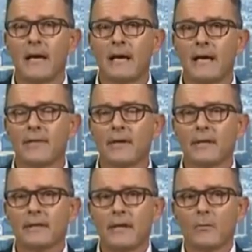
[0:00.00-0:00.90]
And I think
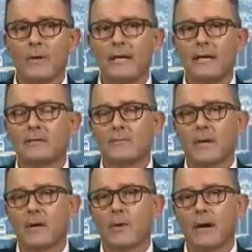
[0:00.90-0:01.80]
the thing we need to
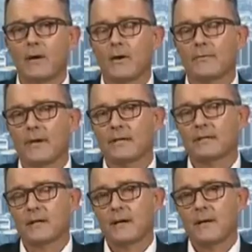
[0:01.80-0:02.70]
be aware of
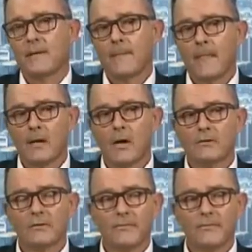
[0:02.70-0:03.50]
is lots